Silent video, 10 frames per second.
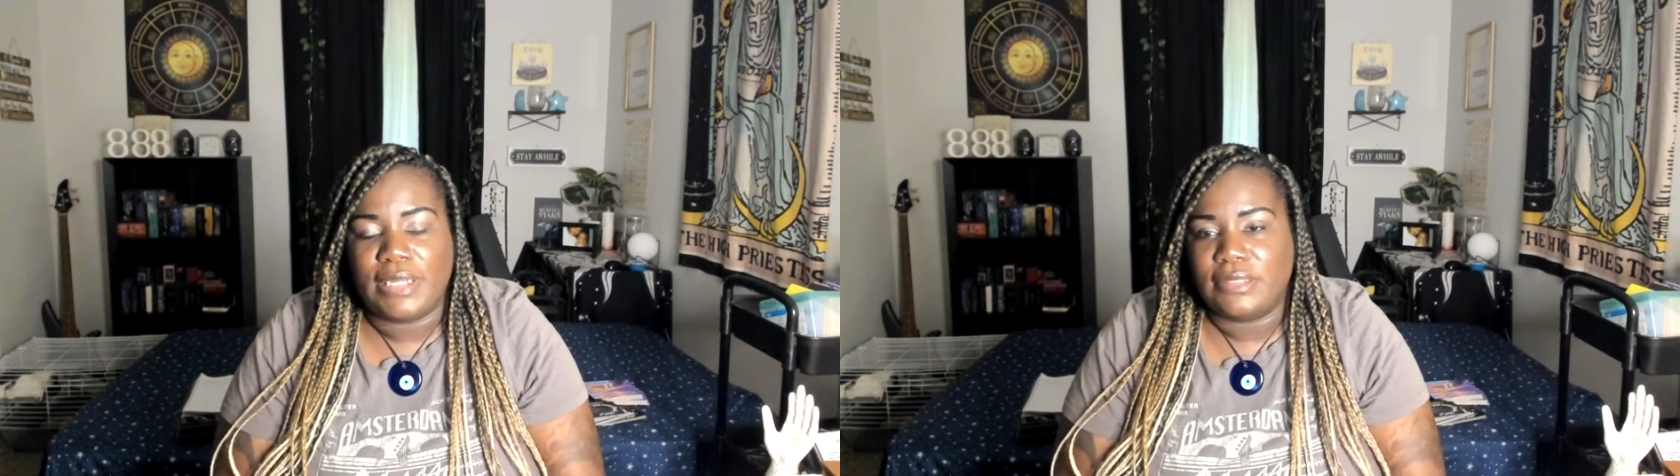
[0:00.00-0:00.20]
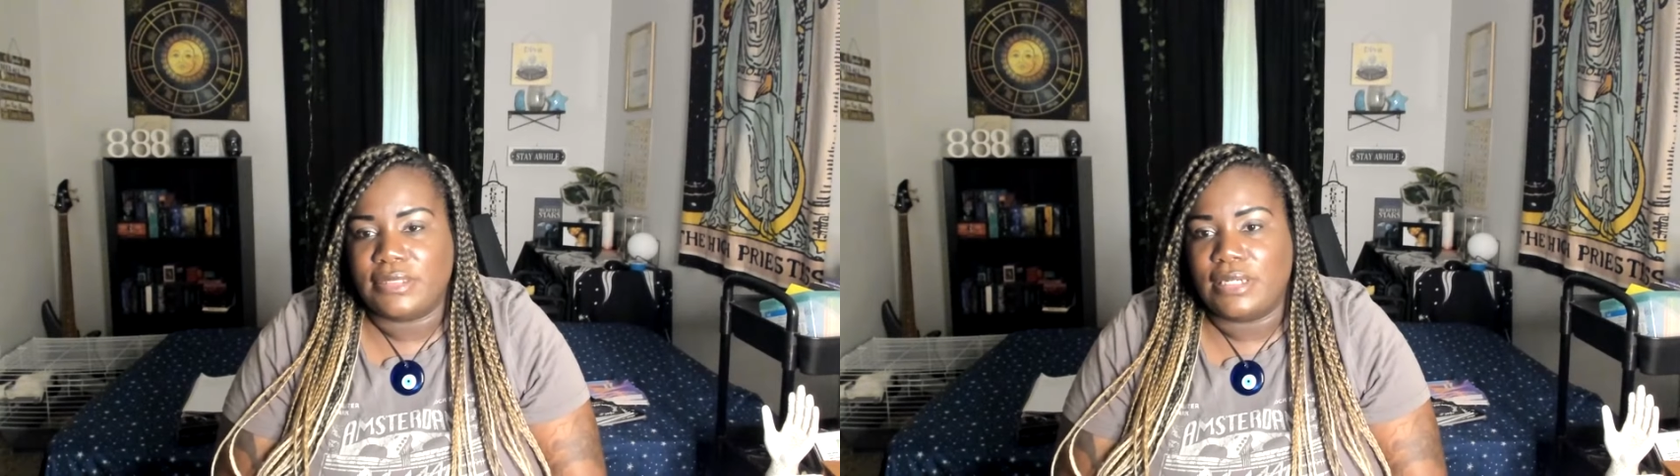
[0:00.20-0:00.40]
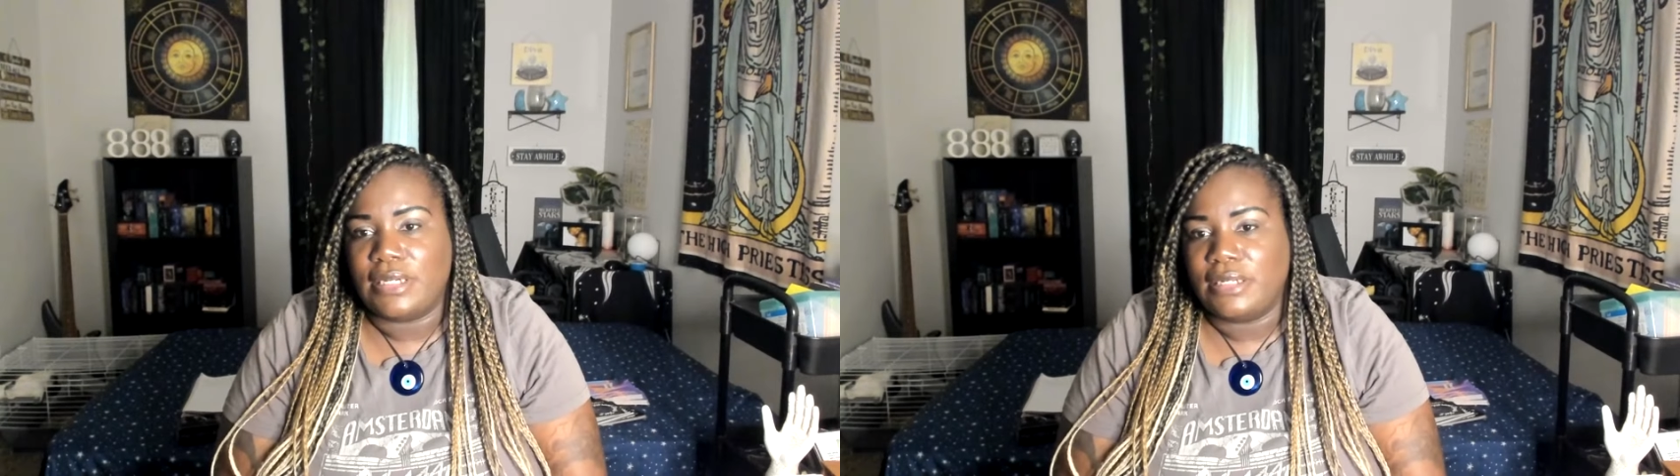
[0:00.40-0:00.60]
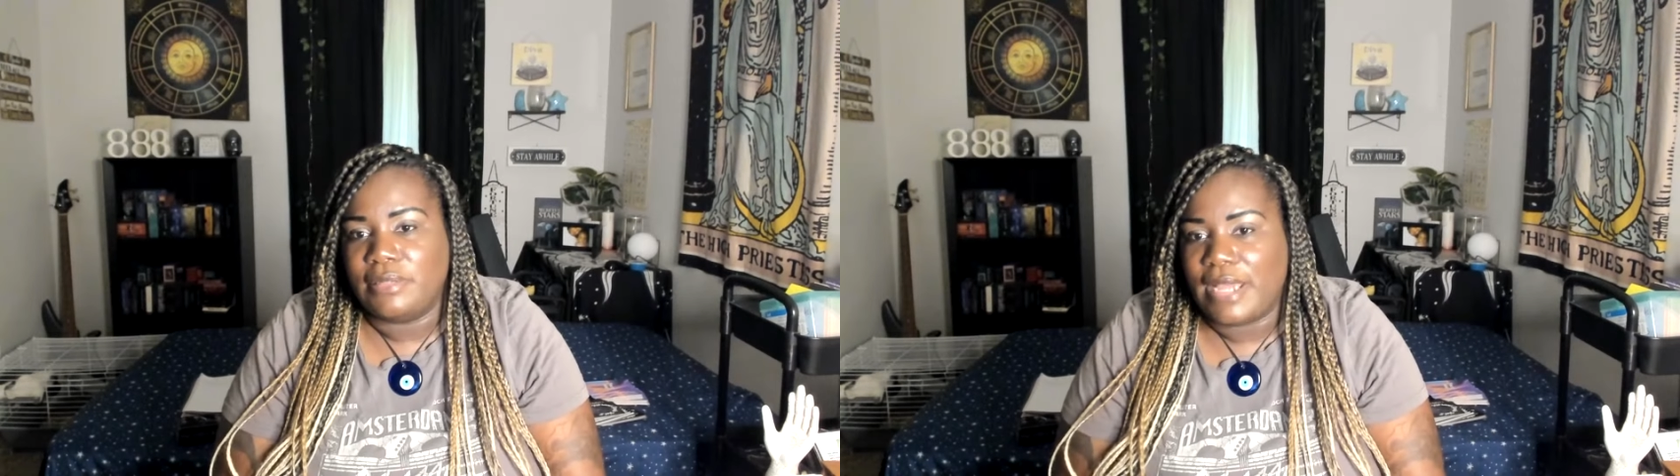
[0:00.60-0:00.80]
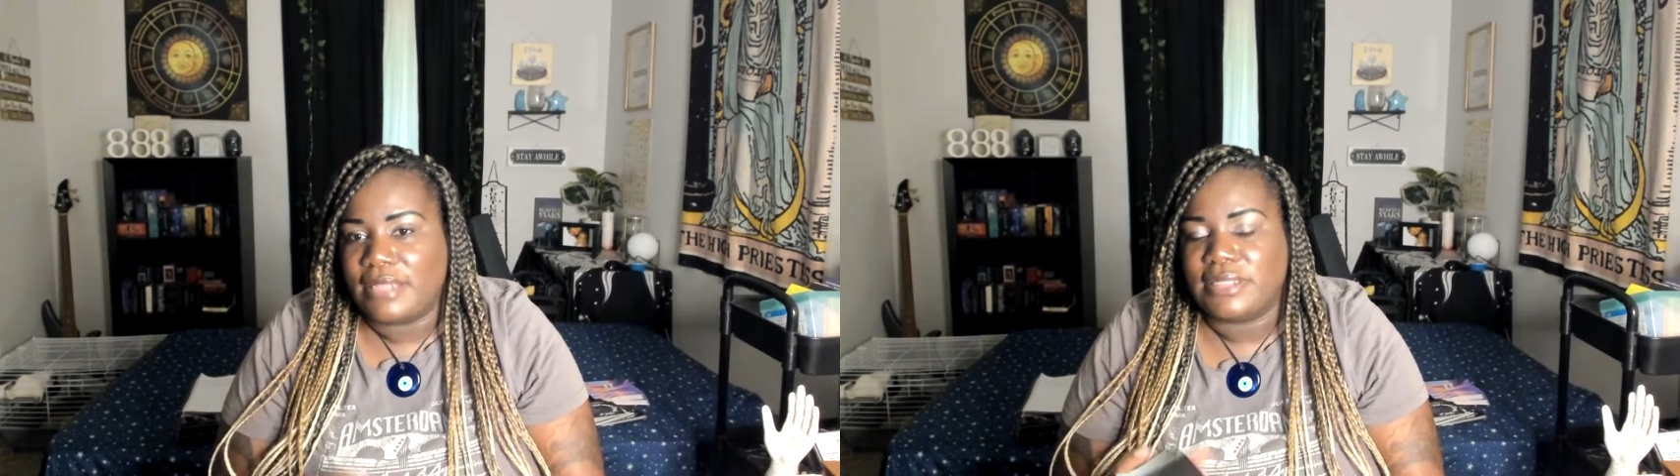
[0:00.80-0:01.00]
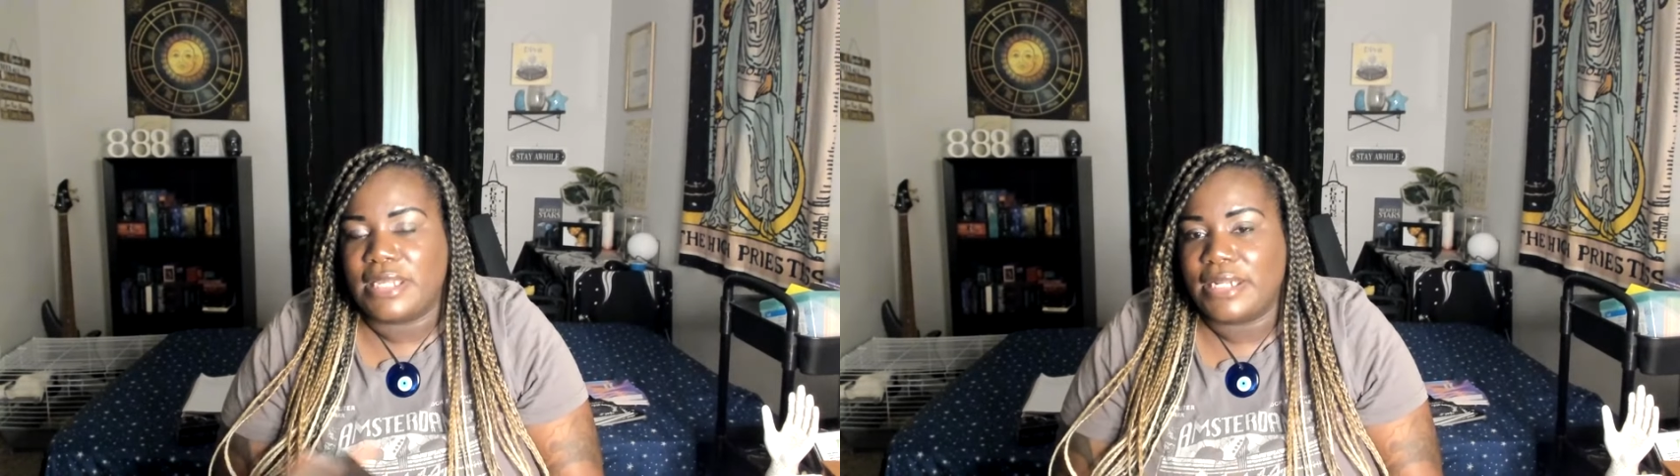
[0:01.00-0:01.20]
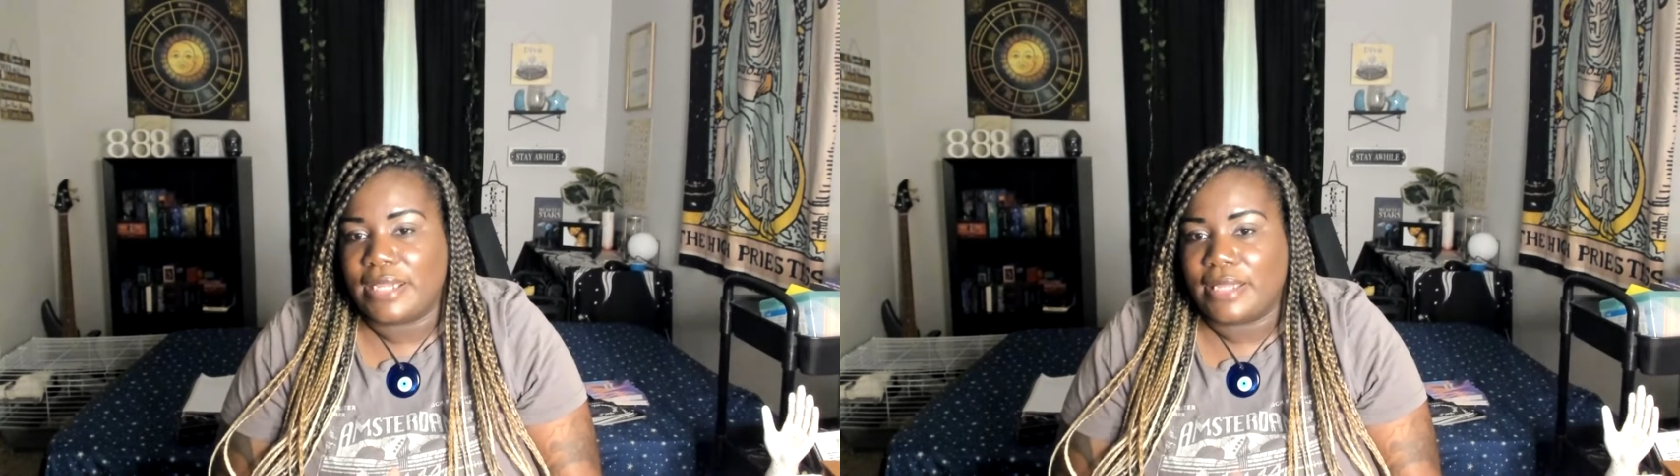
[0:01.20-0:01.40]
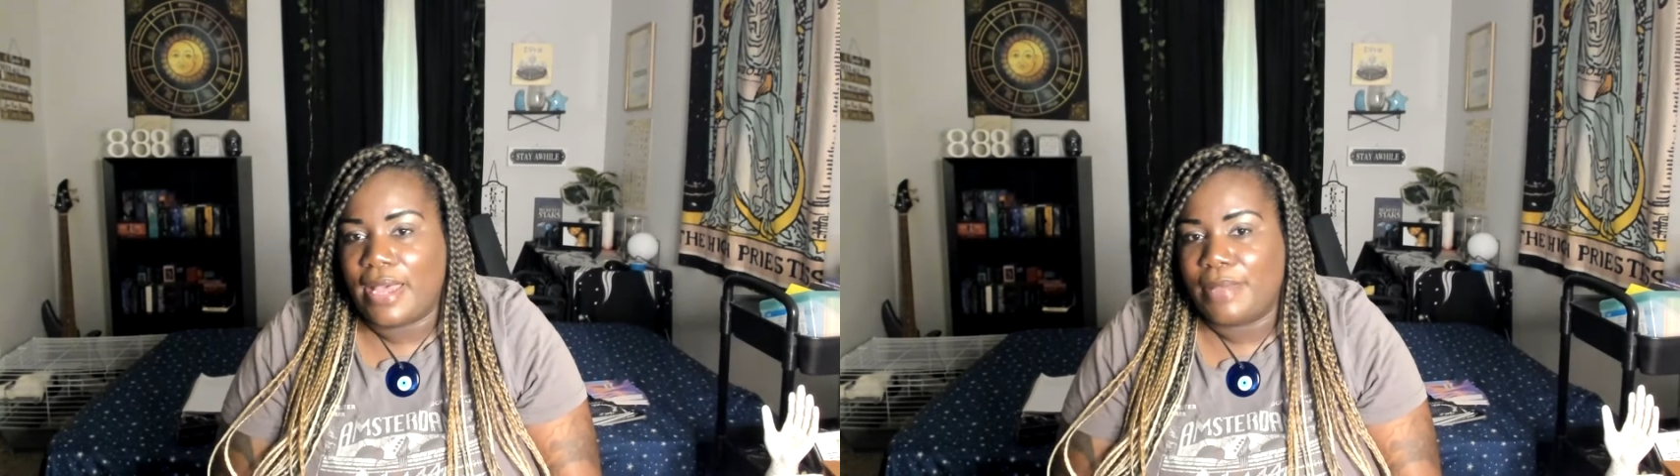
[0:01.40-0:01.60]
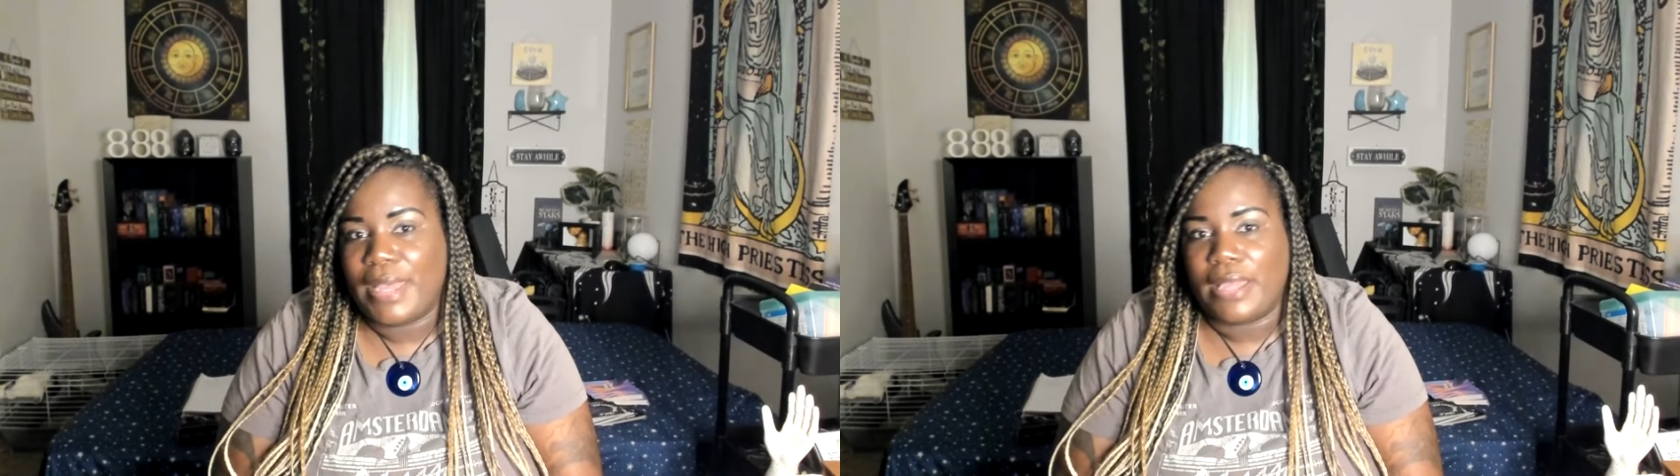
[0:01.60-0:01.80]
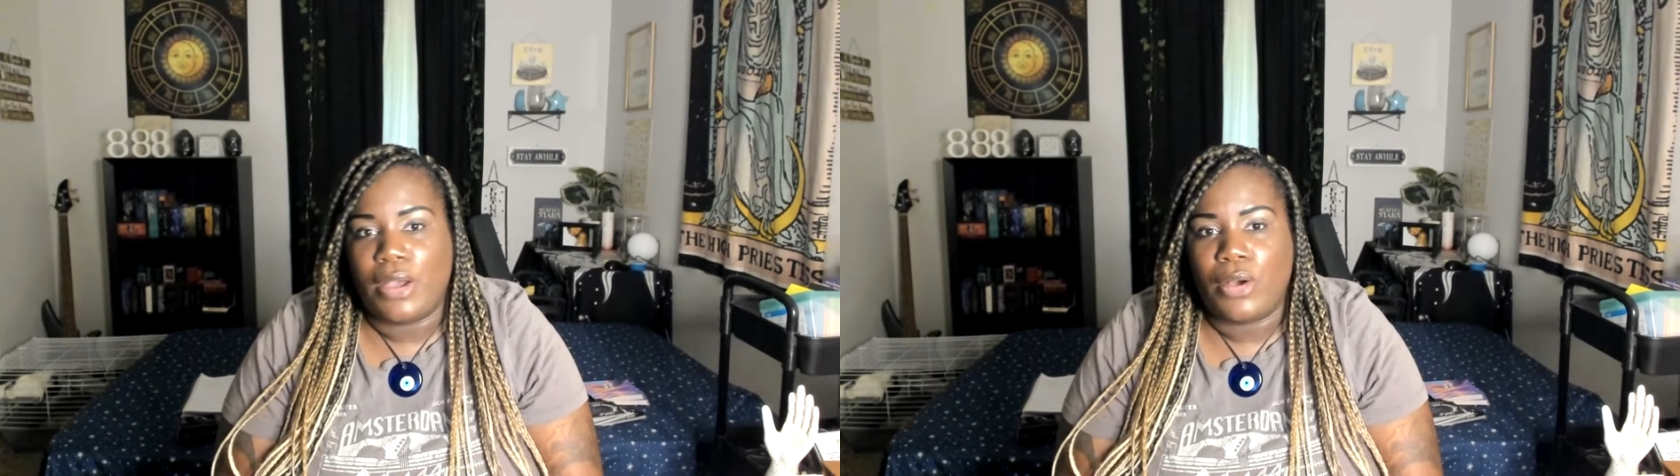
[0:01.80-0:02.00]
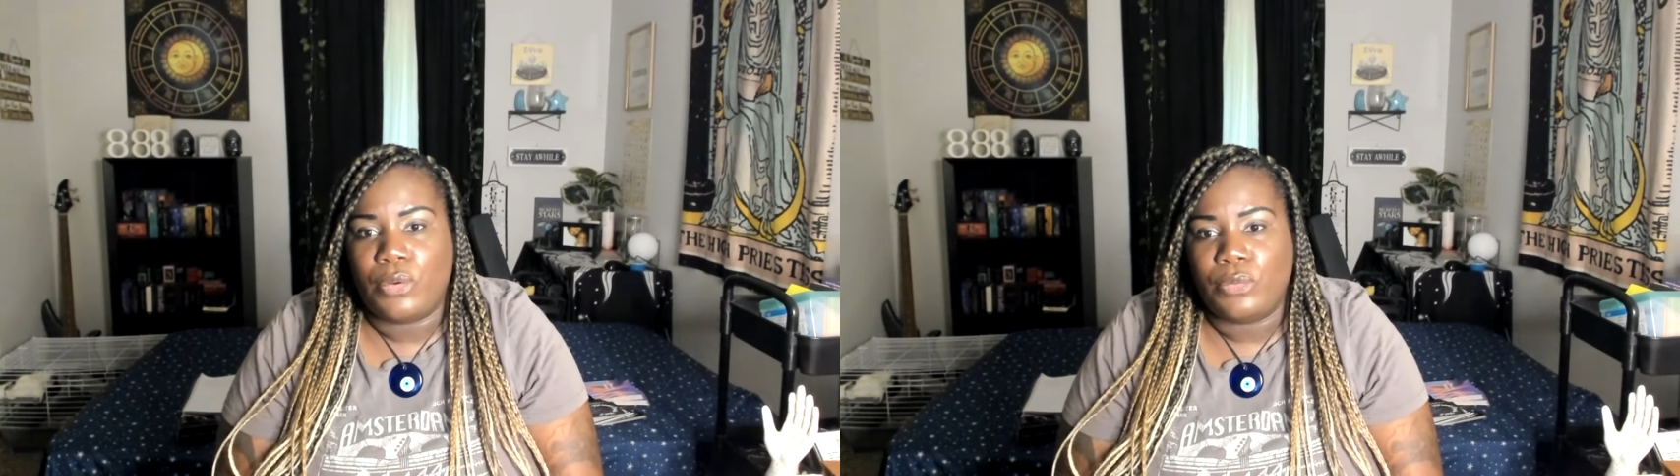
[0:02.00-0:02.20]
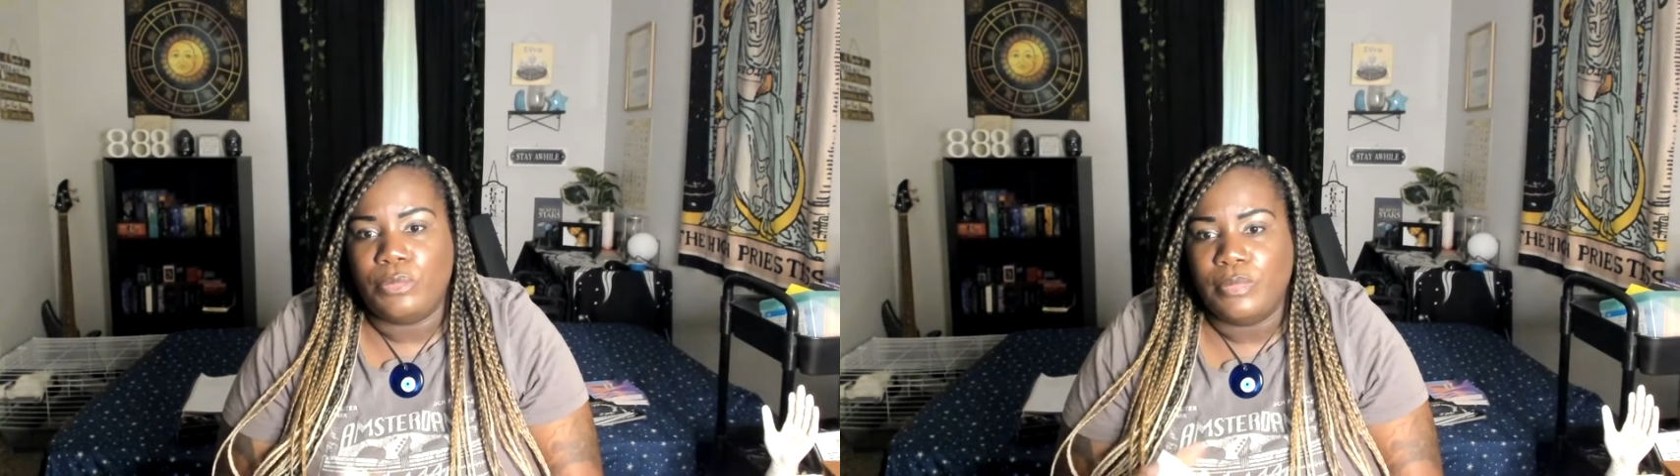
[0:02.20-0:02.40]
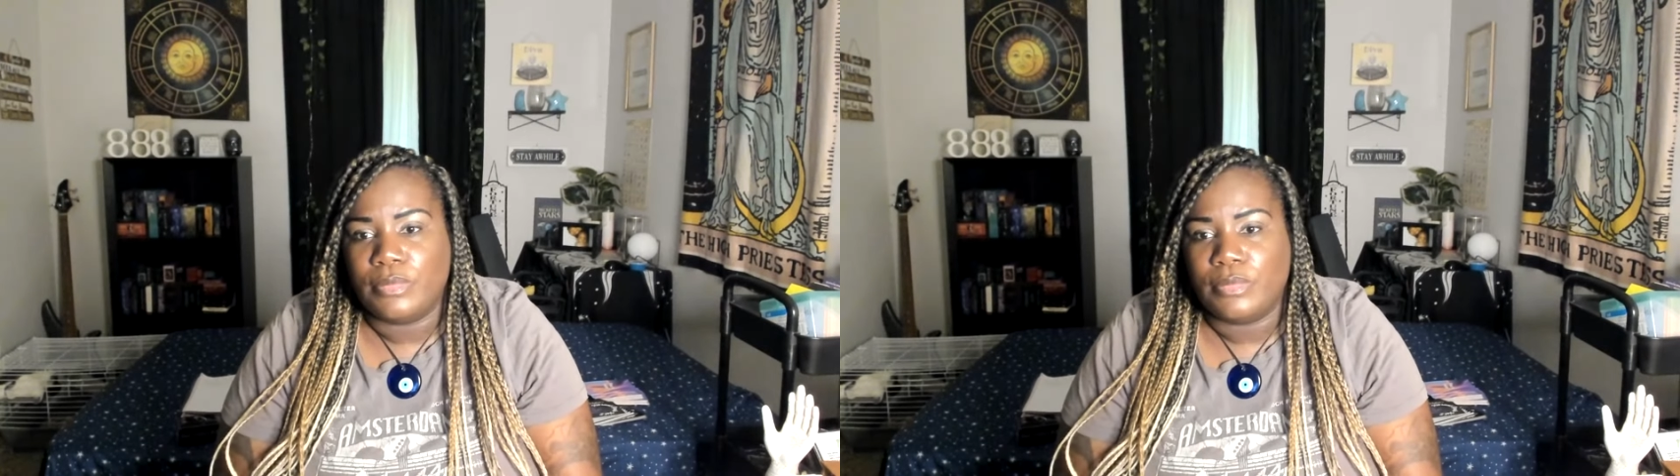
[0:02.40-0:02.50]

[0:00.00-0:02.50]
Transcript: he's done and not sending that guy back home.